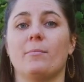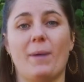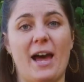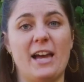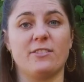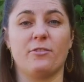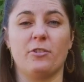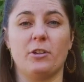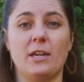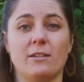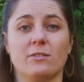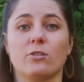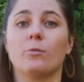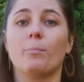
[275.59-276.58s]
past few
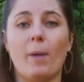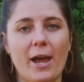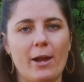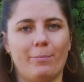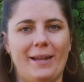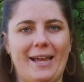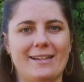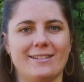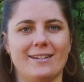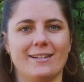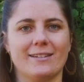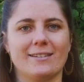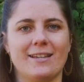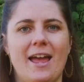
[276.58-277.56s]
years called
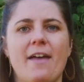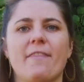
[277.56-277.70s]
bioplastics.